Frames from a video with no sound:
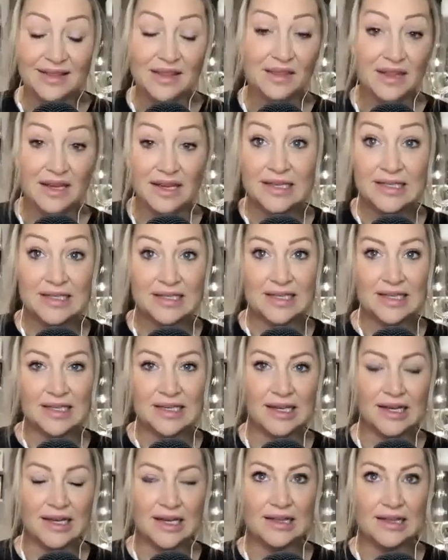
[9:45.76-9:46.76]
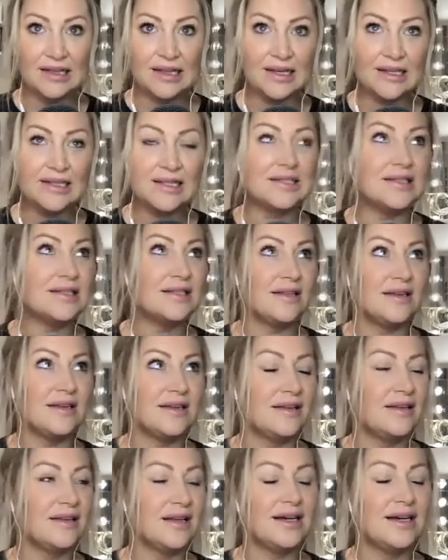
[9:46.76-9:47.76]
the thing is, and
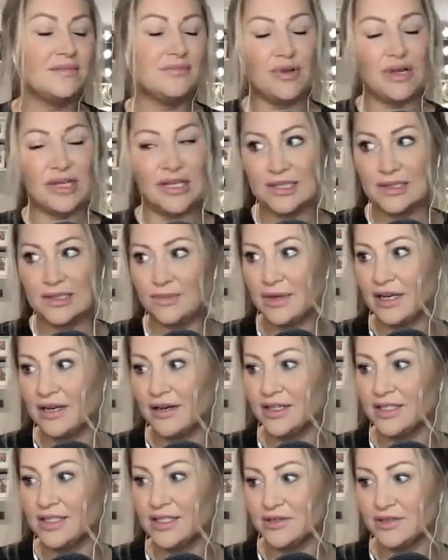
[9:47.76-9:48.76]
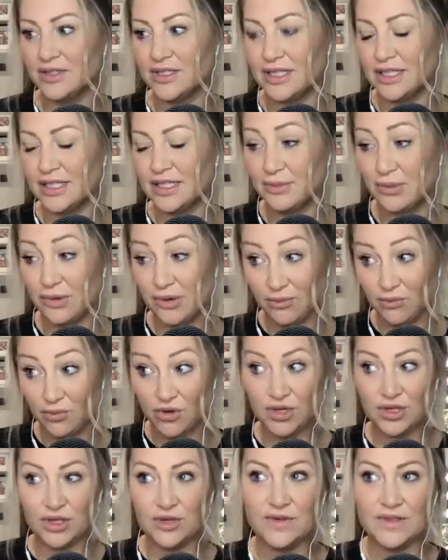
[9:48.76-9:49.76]
that brings me nicely onto this point,
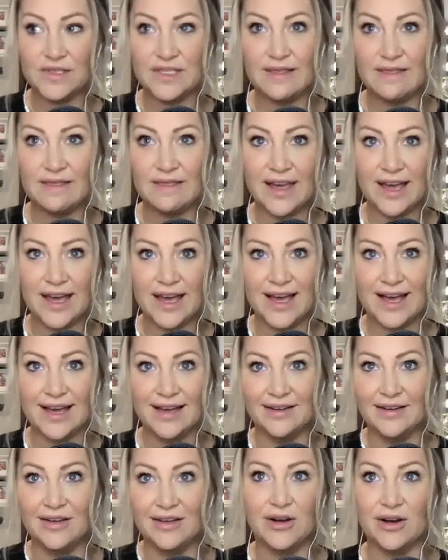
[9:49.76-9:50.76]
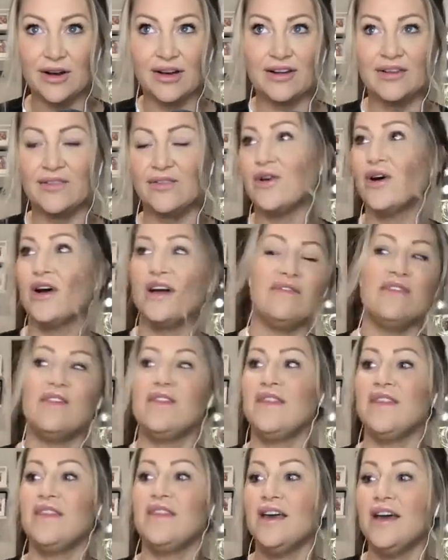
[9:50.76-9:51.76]
what you've said there, like,
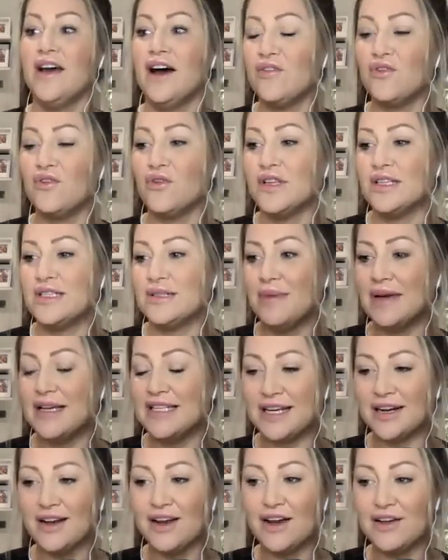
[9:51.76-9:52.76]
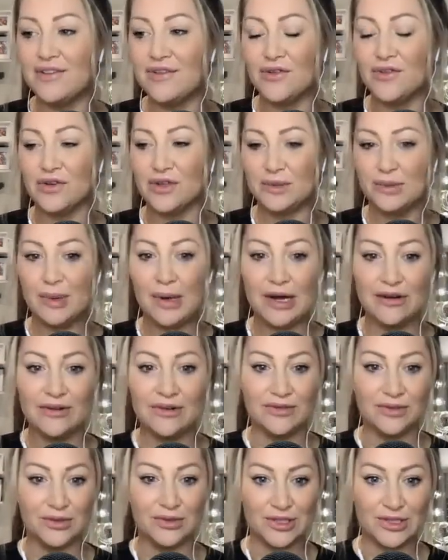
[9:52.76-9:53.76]
I've got this amazing life, I've got this partner, I've
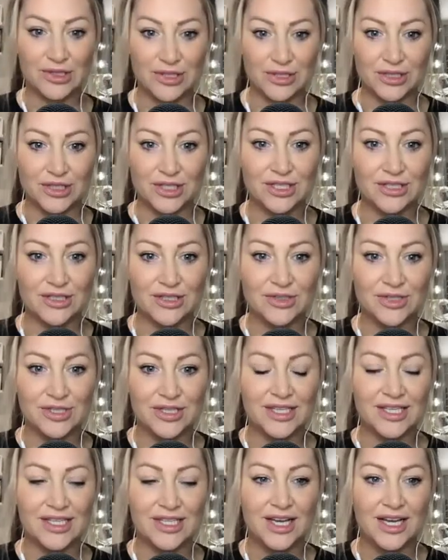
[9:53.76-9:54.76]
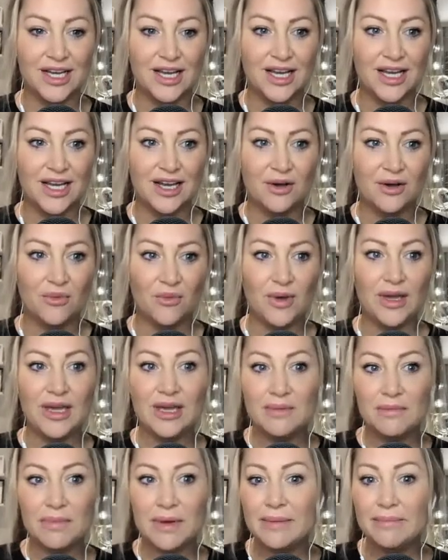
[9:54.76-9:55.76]
got these 2 children. We
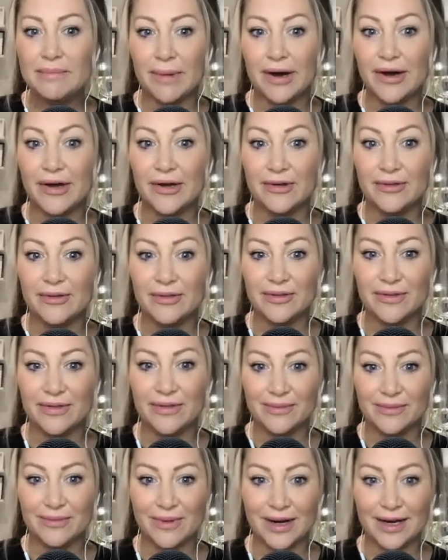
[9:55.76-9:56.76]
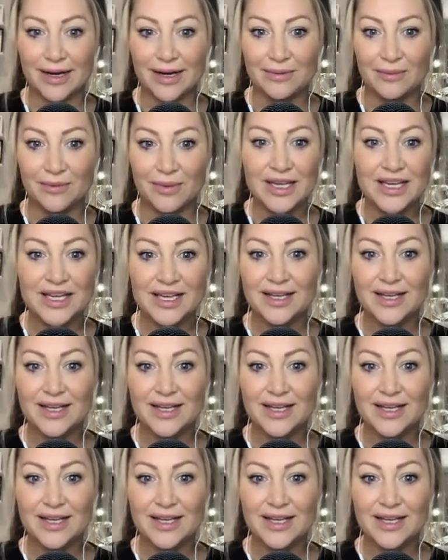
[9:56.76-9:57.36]
can be both, right? We